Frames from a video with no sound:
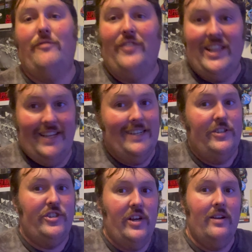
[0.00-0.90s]

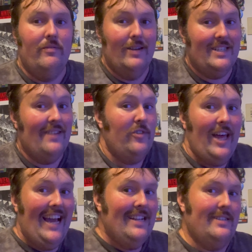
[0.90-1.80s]
Village, Resident
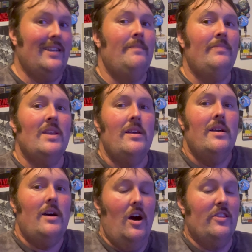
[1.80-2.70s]
Evil 8,
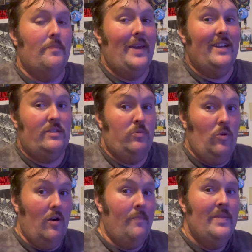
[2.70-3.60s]
on the
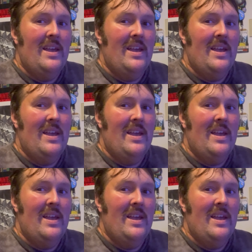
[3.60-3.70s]
PS4.